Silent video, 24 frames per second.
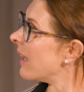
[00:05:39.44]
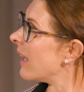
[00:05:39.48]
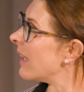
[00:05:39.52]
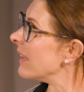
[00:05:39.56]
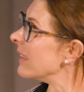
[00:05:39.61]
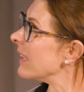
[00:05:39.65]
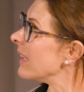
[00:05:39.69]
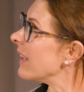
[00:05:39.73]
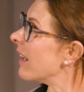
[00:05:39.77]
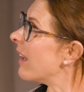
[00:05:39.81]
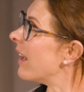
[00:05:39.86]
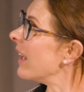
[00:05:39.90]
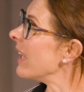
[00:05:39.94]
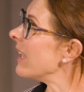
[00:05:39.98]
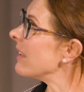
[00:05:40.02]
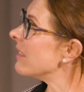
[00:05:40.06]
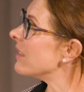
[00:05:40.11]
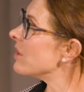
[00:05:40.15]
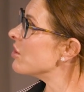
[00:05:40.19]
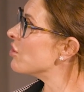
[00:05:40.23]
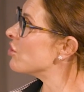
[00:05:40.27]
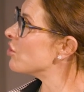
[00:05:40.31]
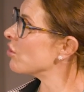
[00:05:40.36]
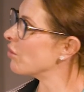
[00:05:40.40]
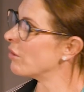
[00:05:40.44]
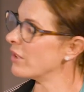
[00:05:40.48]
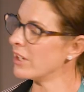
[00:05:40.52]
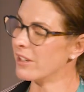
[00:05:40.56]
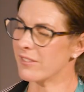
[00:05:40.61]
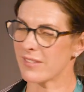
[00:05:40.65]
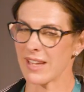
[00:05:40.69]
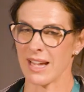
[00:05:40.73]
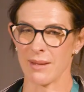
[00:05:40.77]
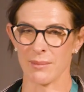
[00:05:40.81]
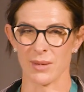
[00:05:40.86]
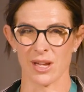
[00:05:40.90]
And then I had the joy
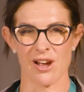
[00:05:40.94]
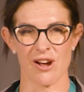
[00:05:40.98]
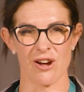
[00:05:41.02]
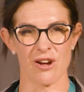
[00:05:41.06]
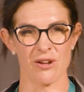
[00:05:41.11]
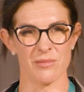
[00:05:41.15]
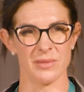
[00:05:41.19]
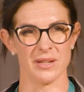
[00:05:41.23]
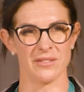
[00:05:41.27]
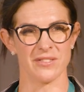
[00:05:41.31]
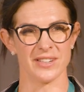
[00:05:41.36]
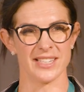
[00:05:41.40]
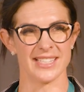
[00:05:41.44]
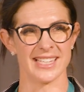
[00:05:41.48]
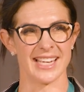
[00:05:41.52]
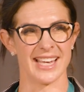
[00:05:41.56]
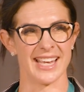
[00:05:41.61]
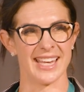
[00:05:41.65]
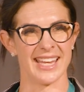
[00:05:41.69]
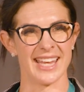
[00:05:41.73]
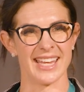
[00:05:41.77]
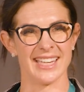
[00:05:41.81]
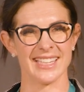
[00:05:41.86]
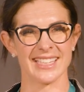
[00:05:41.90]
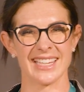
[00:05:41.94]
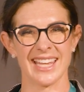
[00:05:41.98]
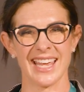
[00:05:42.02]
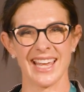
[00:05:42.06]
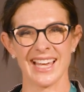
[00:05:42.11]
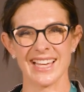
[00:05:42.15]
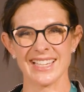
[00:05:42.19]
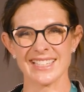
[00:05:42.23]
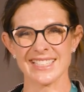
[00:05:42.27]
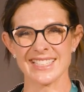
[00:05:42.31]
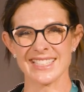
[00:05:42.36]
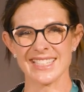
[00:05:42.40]
of coming home every day and
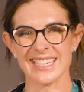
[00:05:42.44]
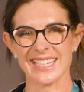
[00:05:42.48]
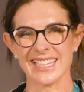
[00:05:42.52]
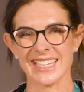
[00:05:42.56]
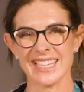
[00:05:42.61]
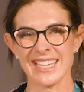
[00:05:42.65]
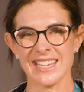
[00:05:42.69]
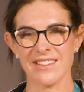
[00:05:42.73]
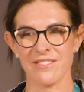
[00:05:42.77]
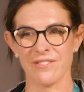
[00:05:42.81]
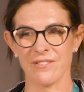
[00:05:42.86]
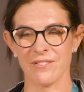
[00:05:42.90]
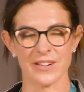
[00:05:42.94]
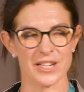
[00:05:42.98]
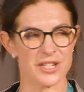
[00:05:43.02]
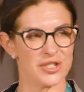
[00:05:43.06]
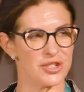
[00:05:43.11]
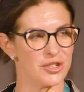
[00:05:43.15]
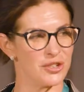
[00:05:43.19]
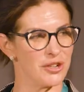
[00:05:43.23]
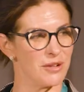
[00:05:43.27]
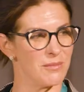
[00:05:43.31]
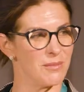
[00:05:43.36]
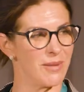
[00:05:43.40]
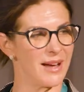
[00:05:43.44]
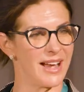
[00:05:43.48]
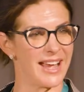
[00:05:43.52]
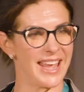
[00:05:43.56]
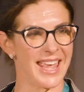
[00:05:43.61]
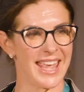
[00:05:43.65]
counting every tube by